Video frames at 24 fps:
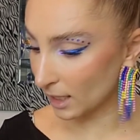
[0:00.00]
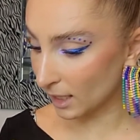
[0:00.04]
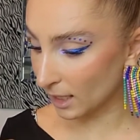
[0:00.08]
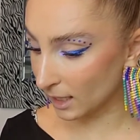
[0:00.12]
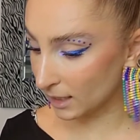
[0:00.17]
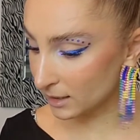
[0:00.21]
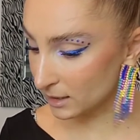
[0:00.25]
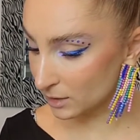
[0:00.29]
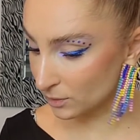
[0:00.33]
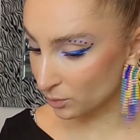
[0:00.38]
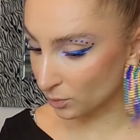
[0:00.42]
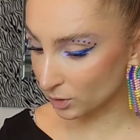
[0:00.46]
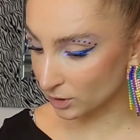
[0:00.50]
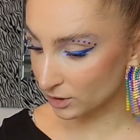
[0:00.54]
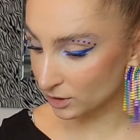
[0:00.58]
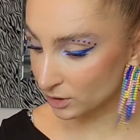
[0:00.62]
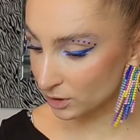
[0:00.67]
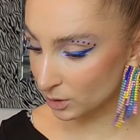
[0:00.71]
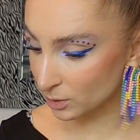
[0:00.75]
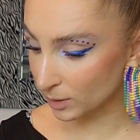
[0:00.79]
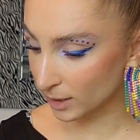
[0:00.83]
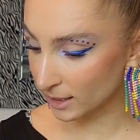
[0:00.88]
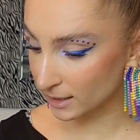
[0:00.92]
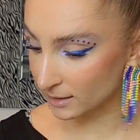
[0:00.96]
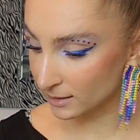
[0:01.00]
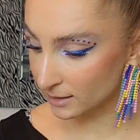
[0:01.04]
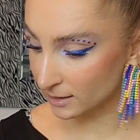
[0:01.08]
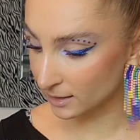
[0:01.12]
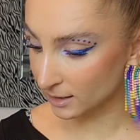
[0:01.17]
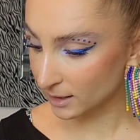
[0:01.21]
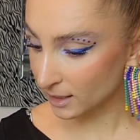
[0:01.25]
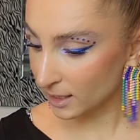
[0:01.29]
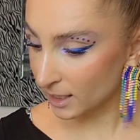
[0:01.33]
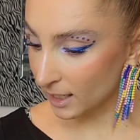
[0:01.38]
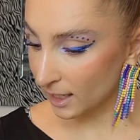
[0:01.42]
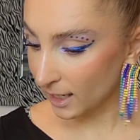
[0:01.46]
It was
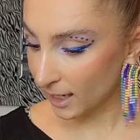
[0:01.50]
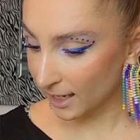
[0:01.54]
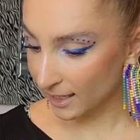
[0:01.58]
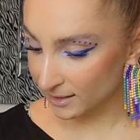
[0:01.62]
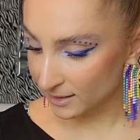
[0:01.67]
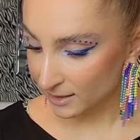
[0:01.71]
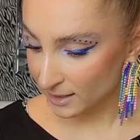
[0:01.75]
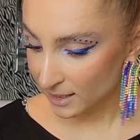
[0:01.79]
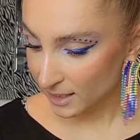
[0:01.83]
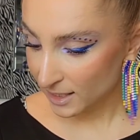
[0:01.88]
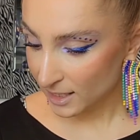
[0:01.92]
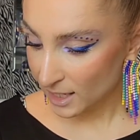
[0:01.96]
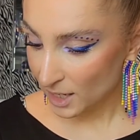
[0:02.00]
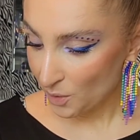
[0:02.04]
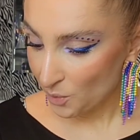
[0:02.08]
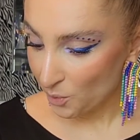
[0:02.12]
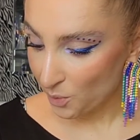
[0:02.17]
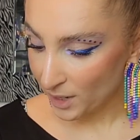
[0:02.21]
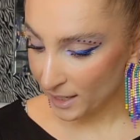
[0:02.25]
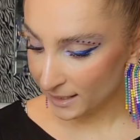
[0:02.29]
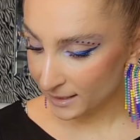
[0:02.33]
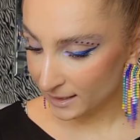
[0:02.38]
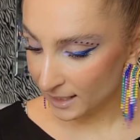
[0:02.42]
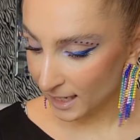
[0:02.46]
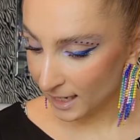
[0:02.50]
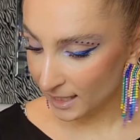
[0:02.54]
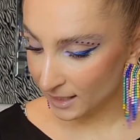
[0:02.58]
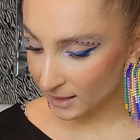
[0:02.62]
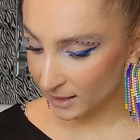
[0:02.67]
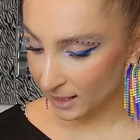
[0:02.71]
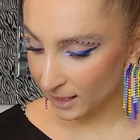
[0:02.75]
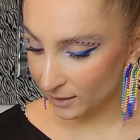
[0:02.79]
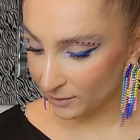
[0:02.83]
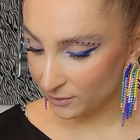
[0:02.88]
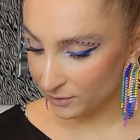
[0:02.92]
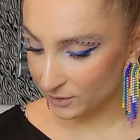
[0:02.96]
crazy. And when I
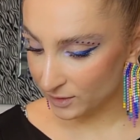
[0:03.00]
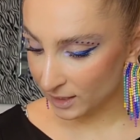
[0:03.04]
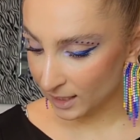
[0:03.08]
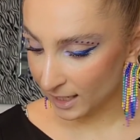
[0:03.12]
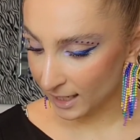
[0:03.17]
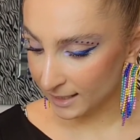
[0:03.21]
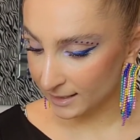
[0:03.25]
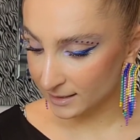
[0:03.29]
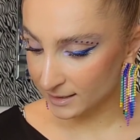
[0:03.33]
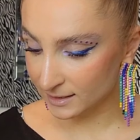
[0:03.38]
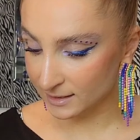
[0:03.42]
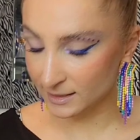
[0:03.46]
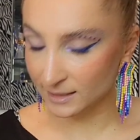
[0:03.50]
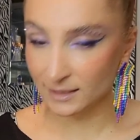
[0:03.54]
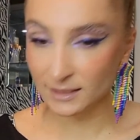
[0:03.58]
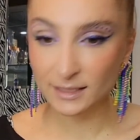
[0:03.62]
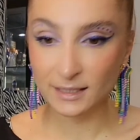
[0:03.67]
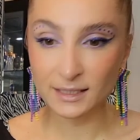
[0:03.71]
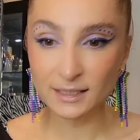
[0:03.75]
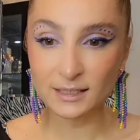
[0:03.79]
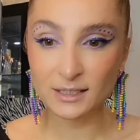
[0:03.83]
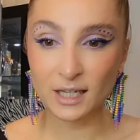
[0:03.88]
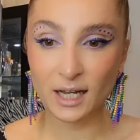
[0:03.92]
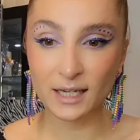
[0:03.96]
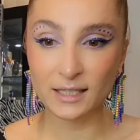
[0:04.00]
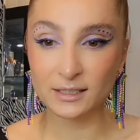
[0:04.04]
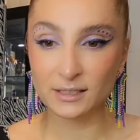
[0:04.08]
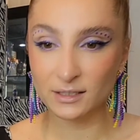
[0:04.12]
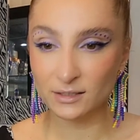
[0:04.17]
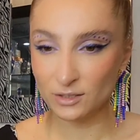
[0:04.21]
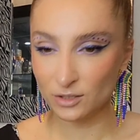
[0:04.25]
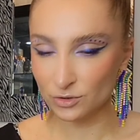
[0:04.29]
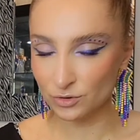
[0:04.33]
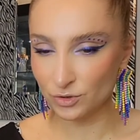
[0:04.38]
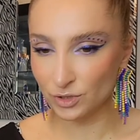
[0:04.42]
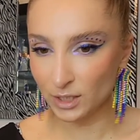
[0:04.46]
left, I didn't eat. I
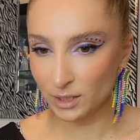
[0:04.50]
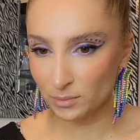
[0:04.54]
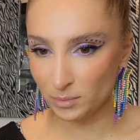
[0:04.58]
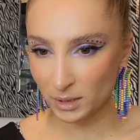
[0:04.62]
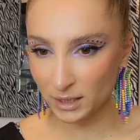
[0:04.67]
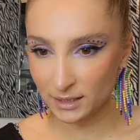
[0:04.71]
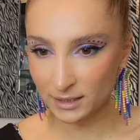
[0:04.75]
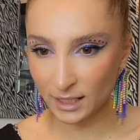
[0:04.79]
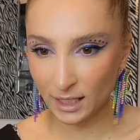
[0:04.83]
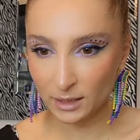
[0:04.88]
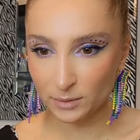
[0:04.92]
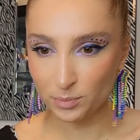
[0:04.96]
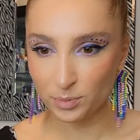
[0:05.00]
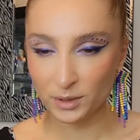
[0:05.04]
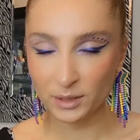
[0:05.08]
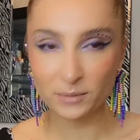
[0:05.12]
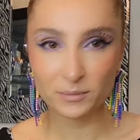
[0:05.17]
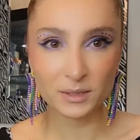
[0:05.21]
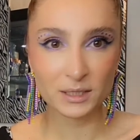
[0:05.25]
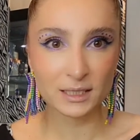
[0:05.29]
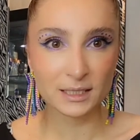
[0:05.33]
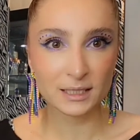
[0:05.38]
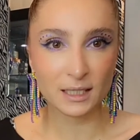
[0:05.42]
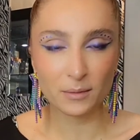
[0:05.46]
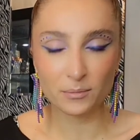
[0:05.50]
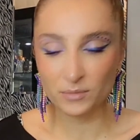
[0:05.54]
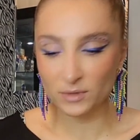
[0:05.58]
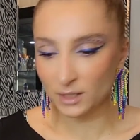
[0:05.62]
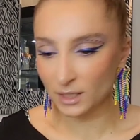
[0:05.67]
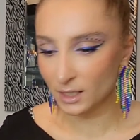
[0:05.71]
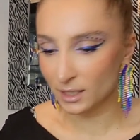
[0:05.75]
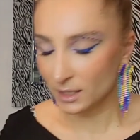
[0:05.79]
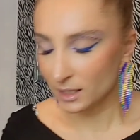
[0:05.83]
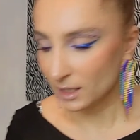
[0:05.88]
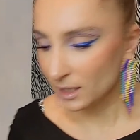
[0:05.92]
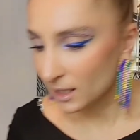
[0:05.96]
didn't drink. My dad bring me
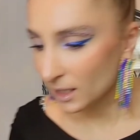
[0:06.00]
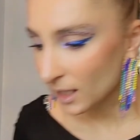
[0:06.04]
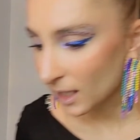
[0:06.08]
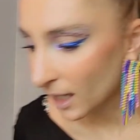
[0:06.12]
something.